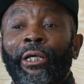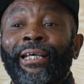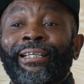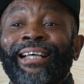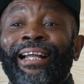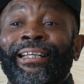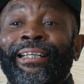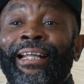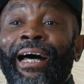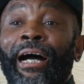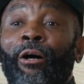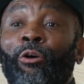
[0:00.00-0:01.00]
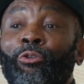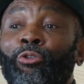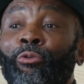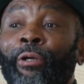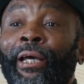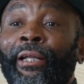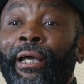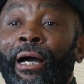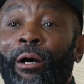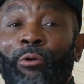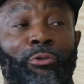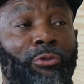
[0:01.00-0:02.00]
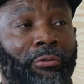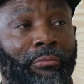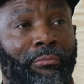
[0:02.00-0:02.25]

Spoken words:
is allowed to get a house,